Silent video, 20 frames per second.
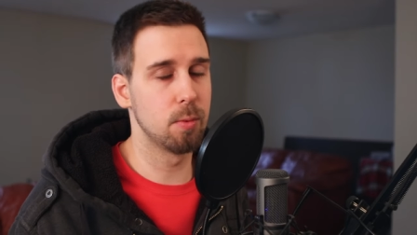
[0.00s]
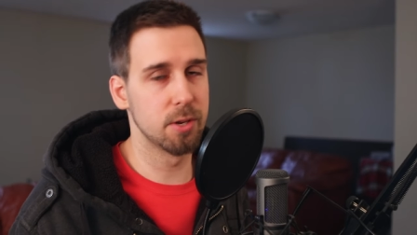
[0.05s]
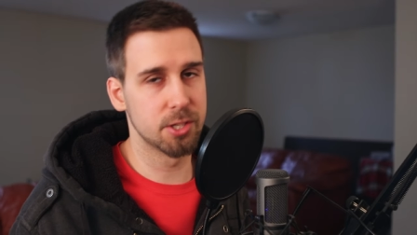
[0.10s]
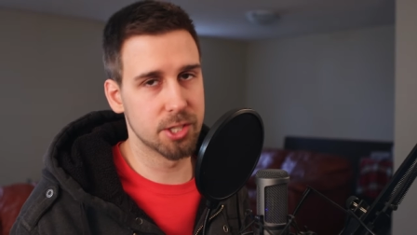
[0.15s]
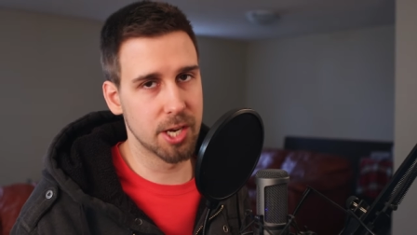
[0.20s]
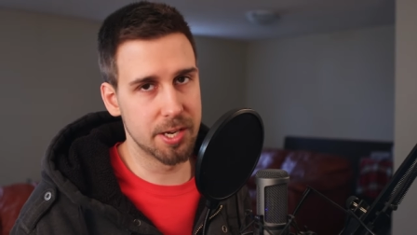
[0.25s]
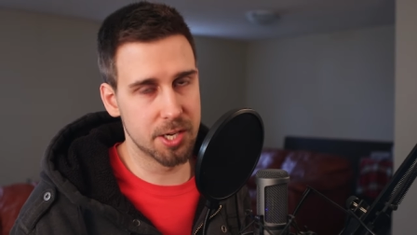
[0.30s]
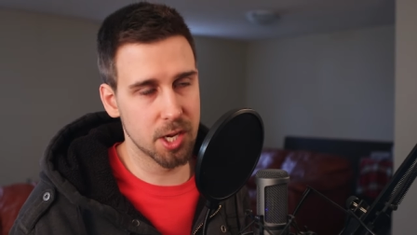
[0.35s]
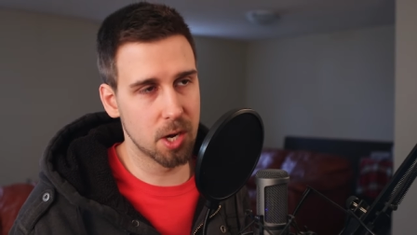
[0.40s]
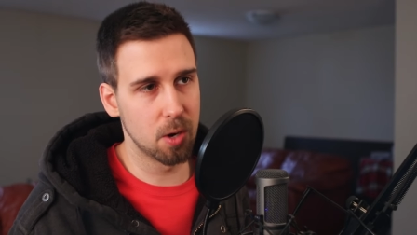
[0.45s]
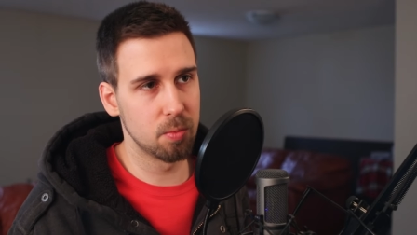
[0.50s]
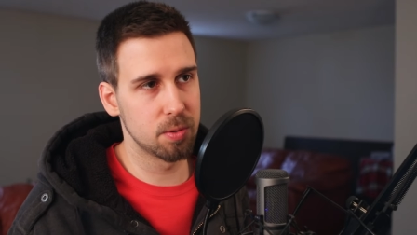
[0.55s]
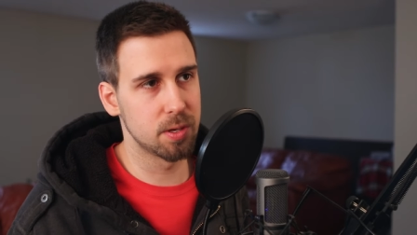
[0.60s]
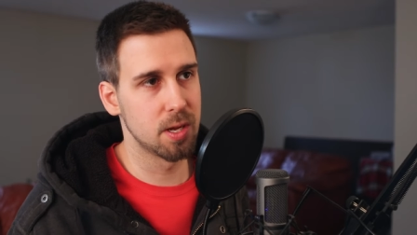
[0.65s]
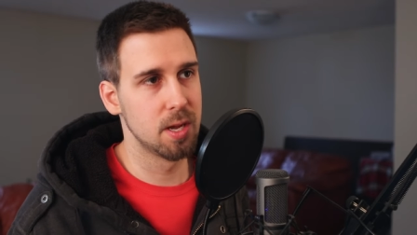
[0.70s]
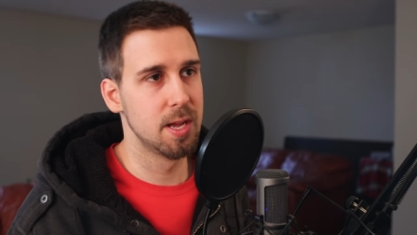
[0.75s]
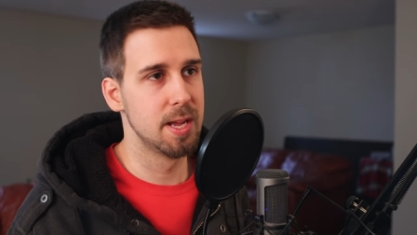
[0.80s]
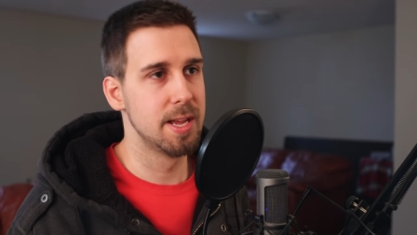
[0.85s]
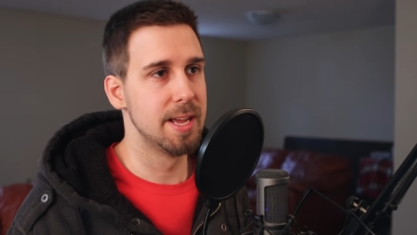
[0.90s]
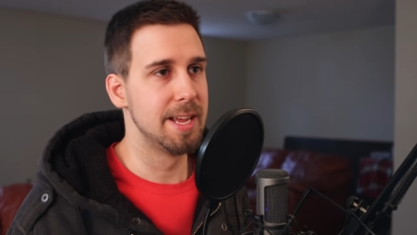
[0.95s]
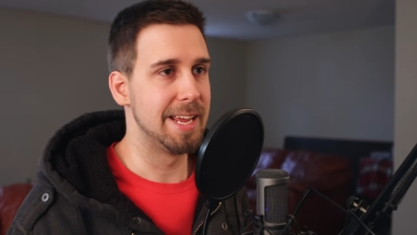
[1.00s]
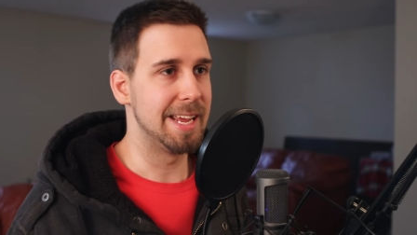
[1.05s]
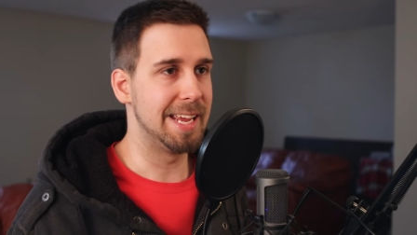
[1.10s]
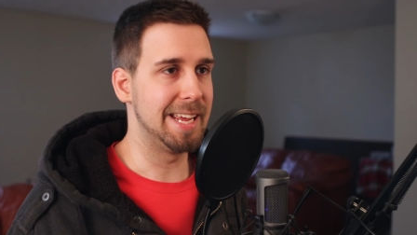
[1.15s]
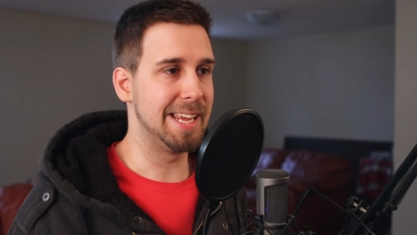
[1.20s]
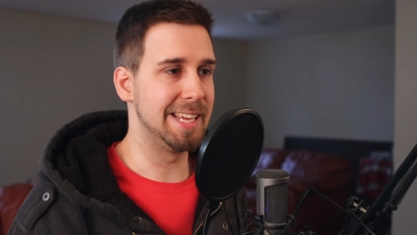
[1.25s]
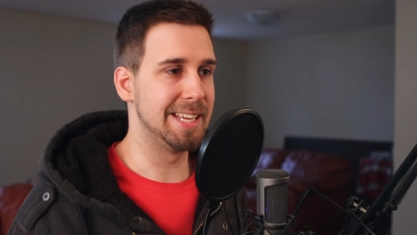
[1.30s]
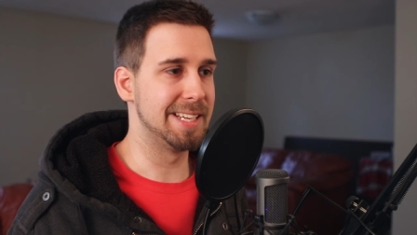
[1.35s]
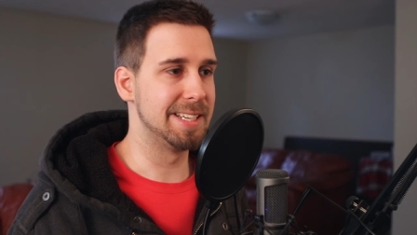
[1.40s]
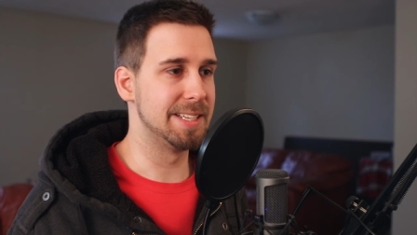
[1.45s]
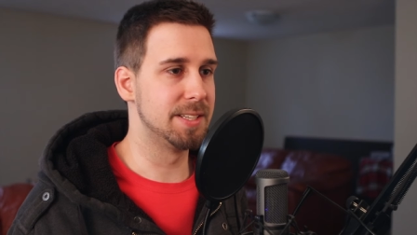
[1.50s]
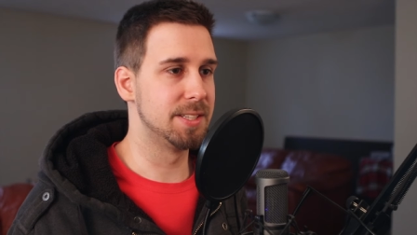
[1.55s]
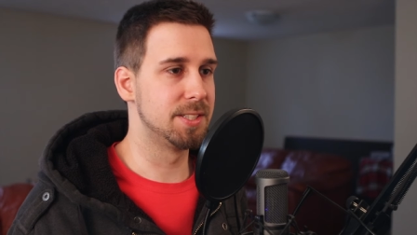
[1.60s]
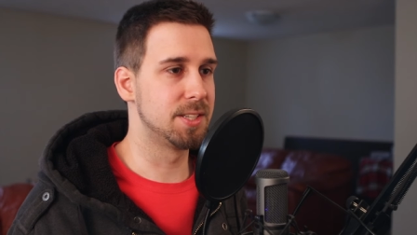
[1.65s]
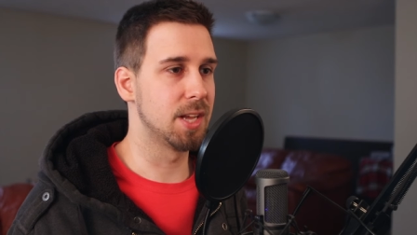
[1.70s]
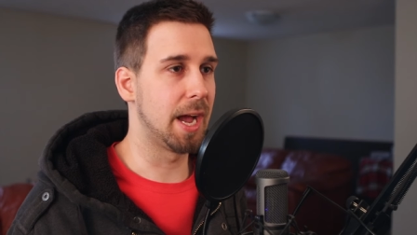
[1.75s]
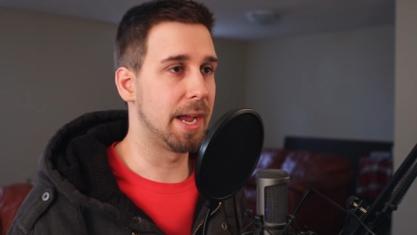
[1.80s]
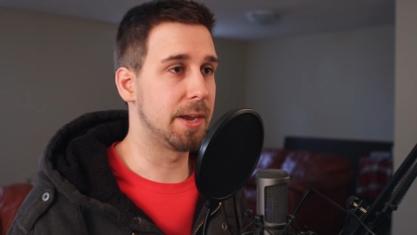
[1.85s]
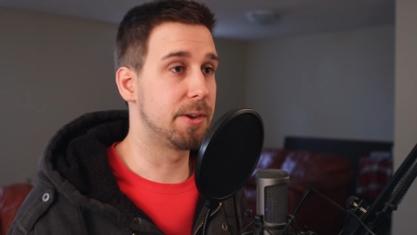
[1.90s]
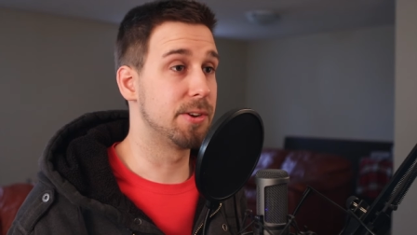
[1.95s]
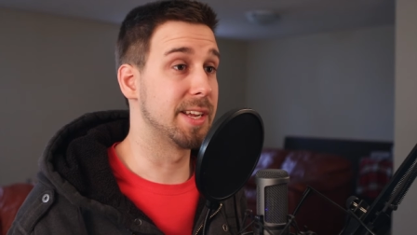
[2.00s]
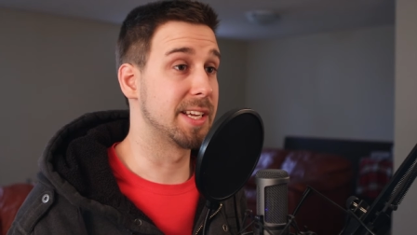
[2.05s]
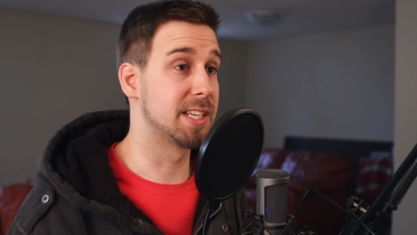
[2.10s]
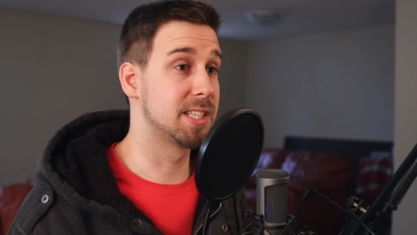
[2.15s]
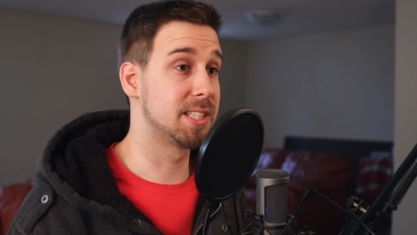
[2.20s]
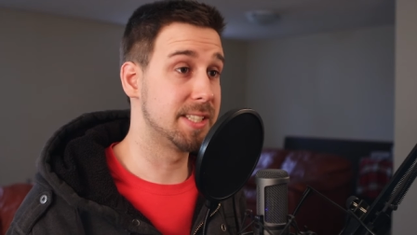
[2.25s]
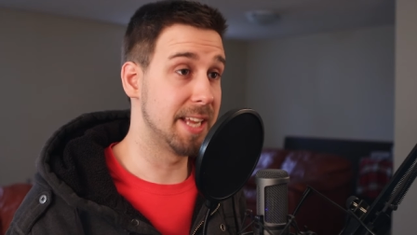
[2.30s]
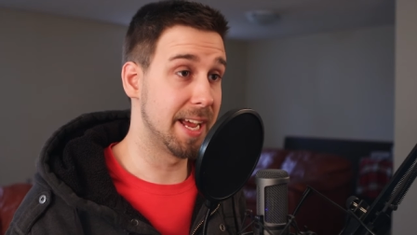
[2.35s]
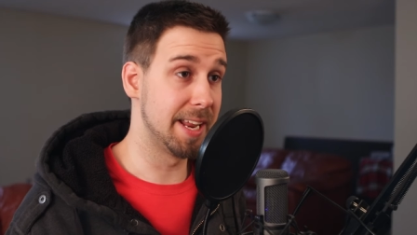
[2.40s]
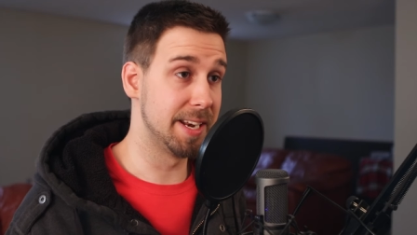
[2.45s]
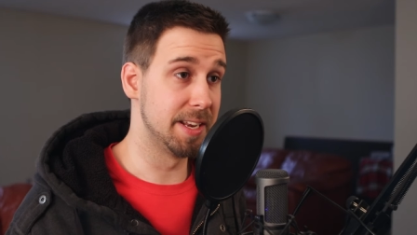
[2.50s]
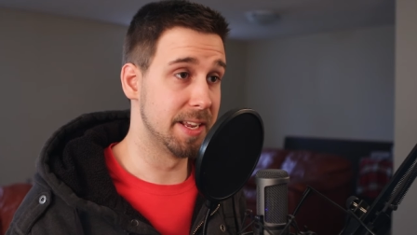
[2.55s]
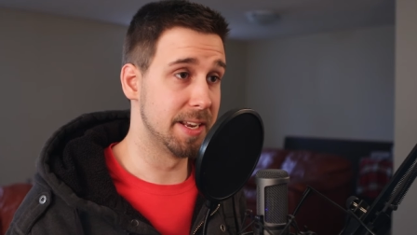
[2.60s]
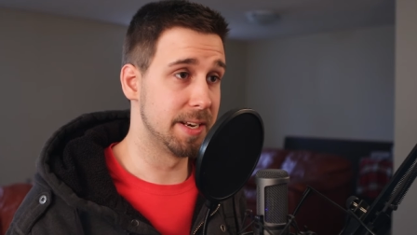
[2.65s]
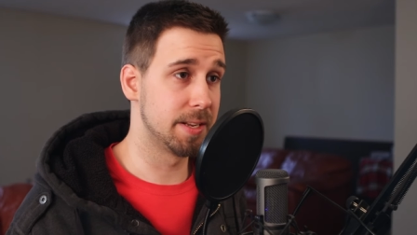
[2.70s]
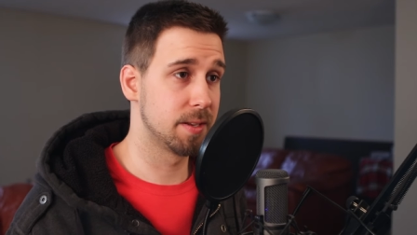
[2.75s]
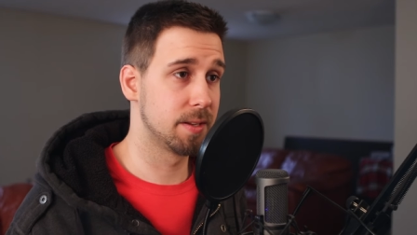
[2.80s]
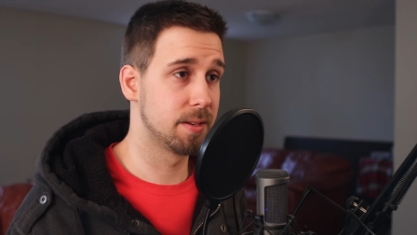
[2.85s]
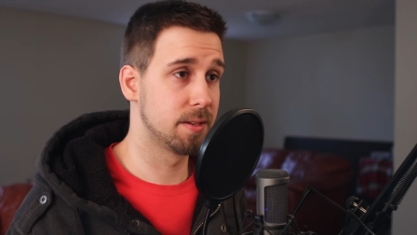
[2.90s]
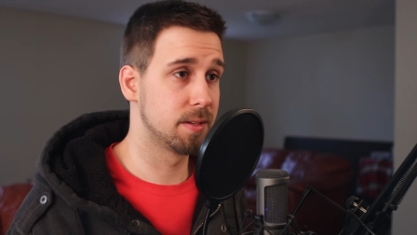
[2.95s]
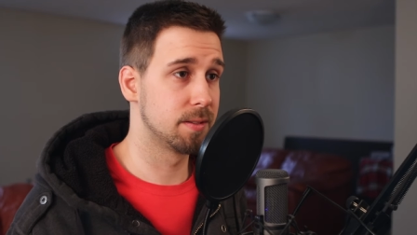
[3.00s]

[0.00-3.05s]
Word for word: which I don't, is I could extend it.